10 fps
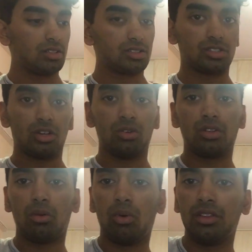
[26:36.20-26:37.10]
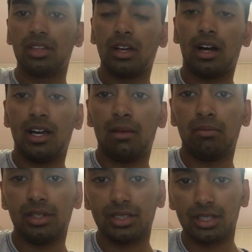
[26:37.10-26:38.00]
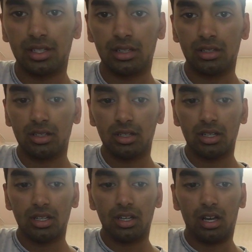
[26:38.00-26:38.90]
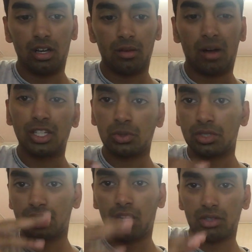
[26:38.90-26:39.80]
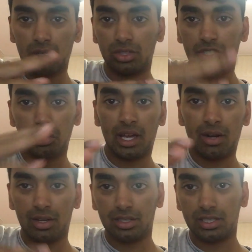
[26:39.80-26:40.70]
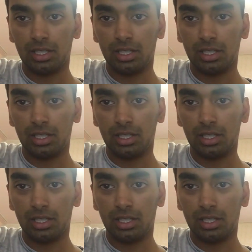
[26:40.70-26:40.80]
So the one thing I am missing, I just want to cover those 2 areas